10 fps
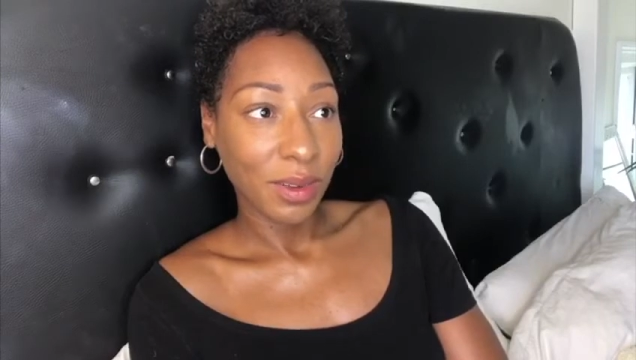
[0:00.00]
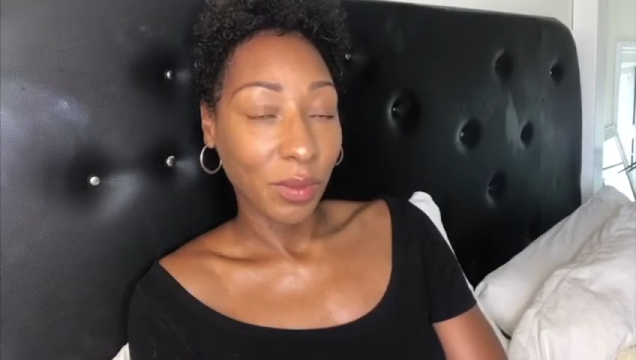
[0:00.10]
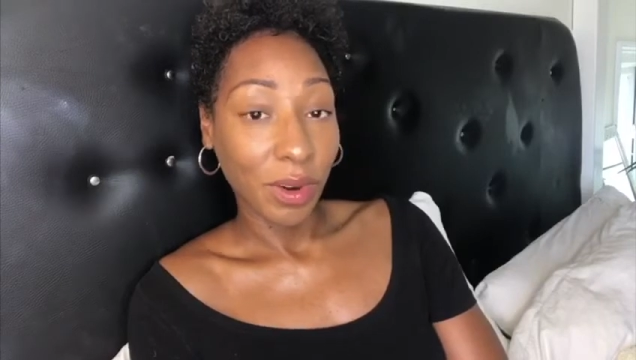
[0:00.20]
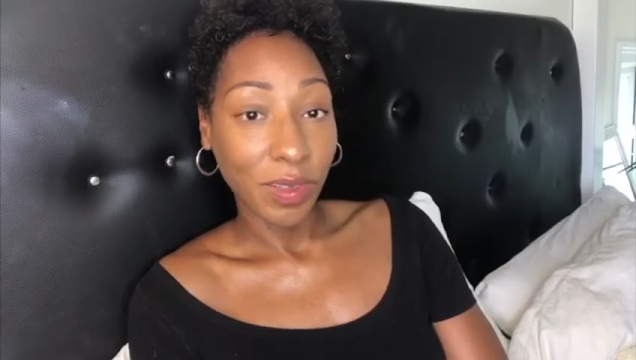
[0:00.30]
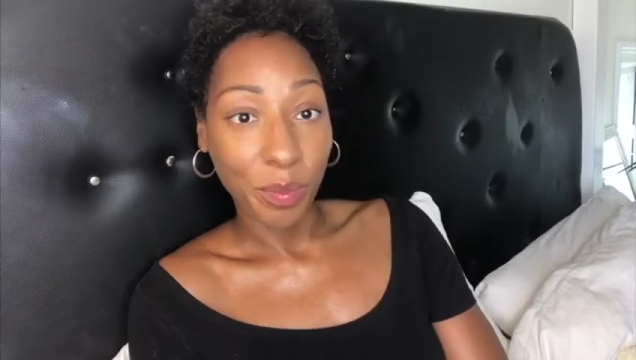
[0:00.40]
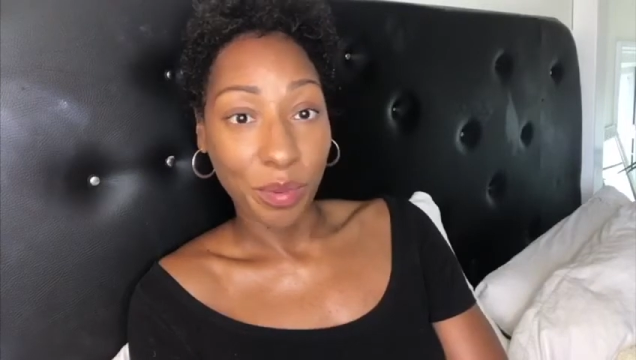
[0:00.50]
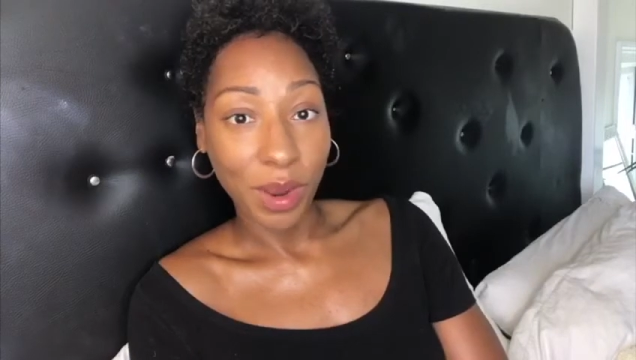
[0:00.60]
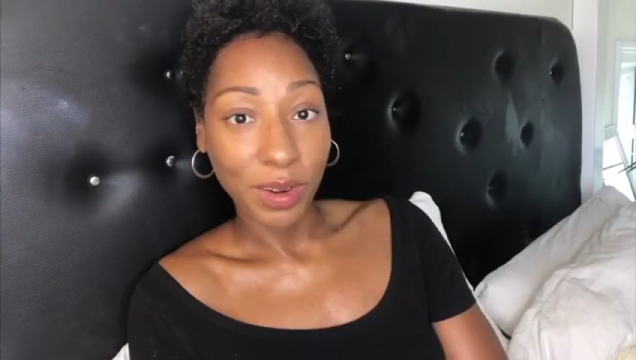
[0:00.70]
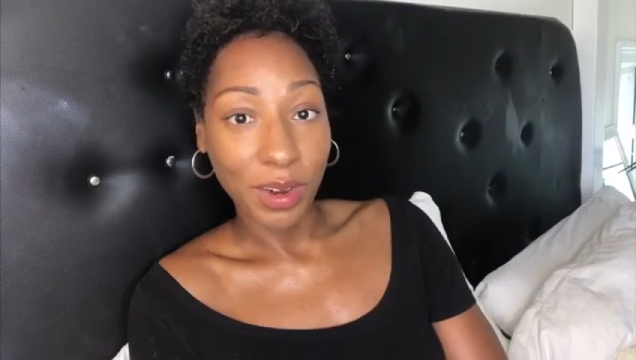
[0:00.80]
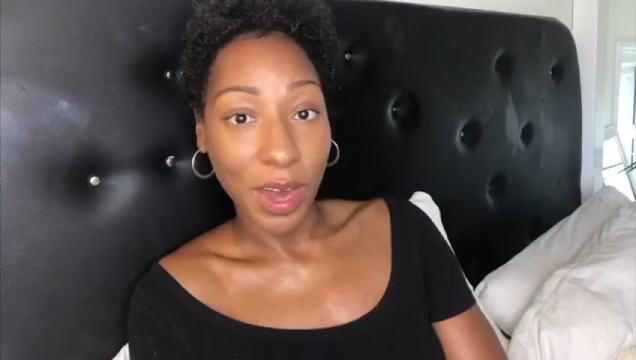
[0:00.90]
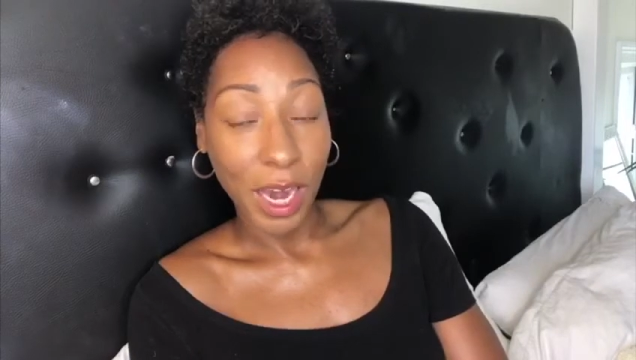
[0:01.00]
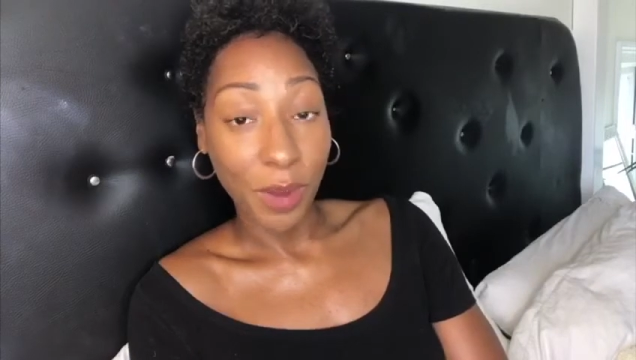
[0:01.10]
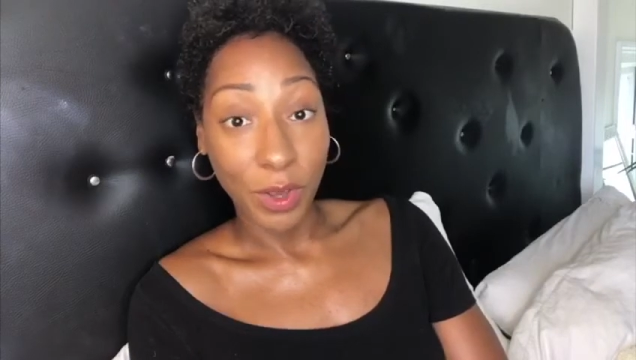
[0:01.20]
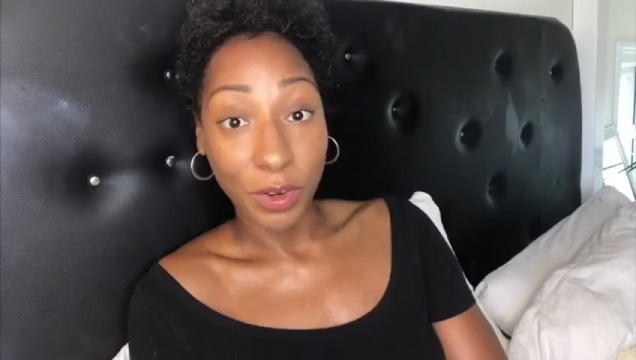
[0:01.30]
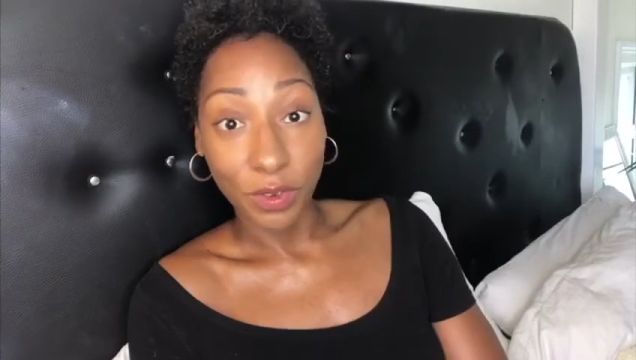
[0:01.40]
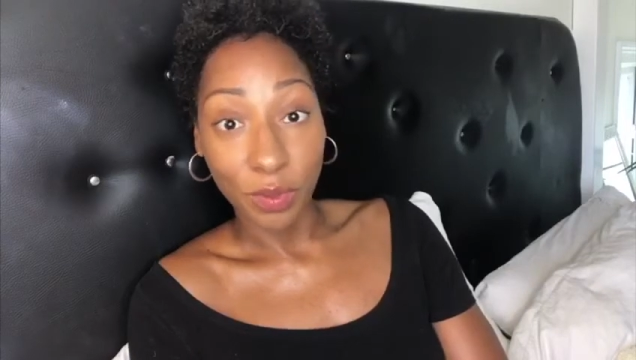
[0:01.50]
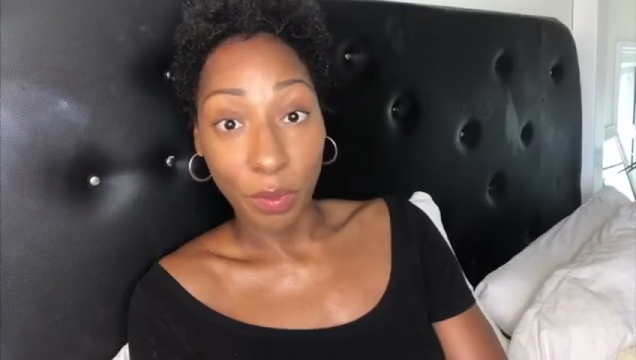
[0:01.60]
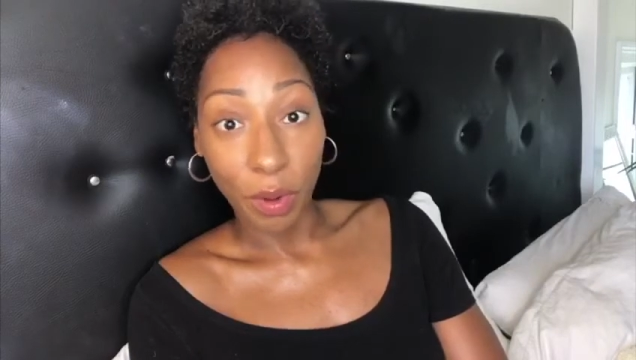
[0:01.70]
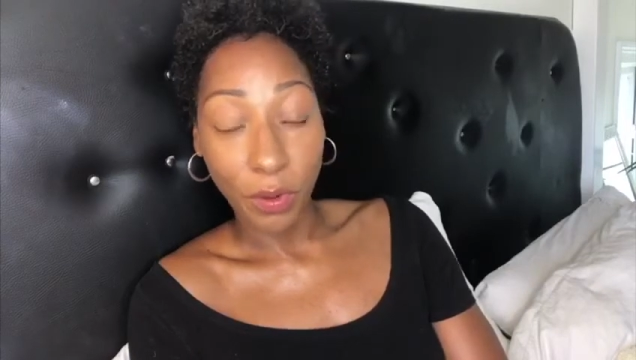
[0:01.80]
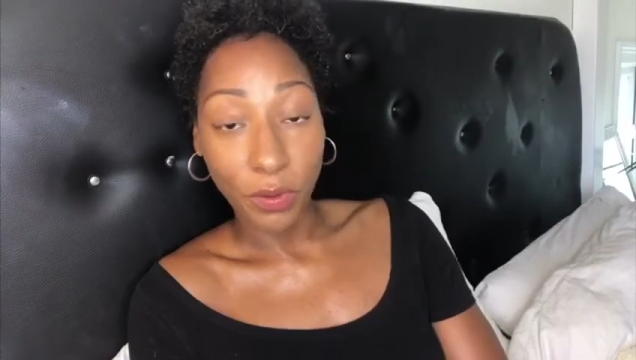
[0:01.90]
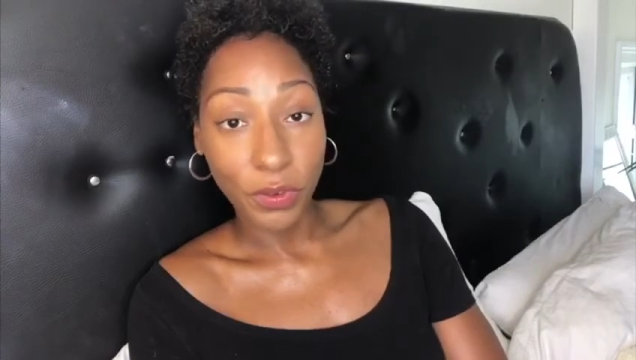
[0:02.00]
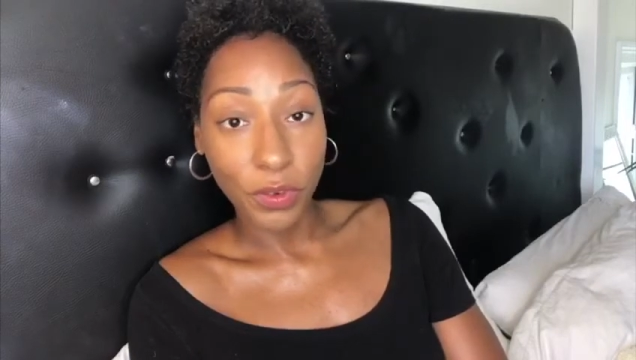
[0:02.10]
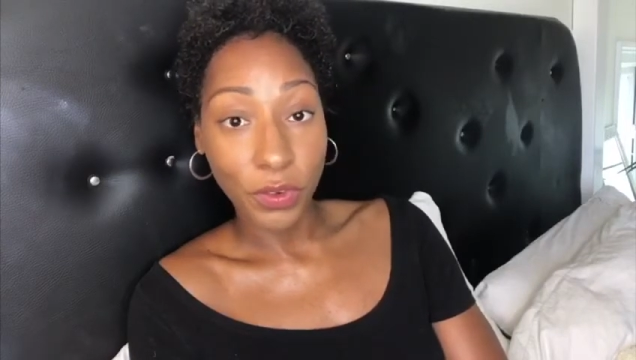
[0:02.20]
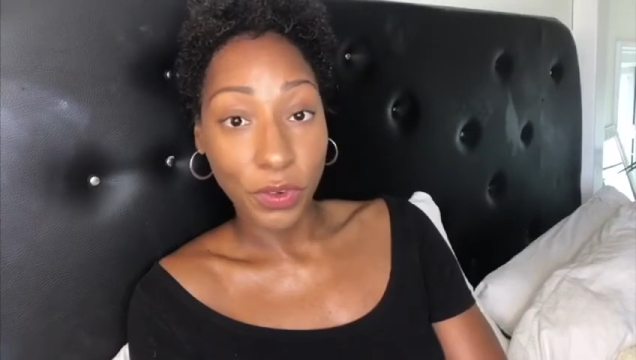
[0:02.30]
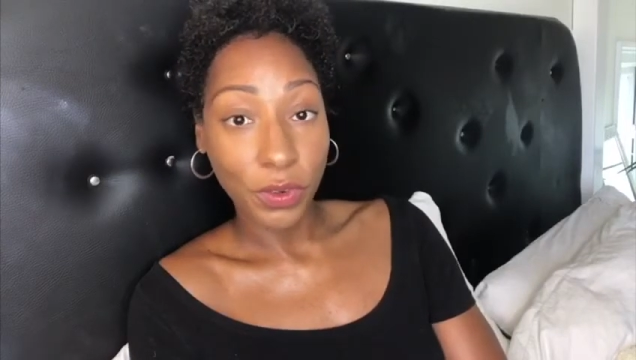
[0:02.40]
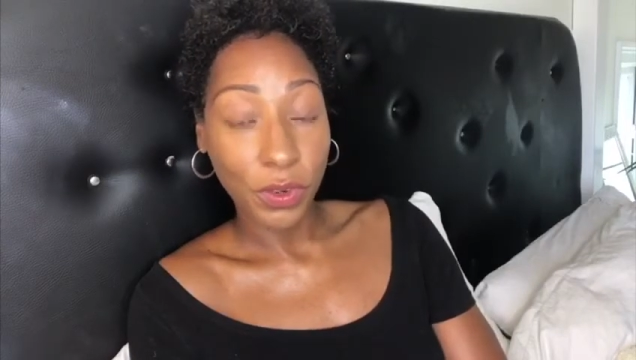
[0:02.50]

Wherein the pregnant enemy does much.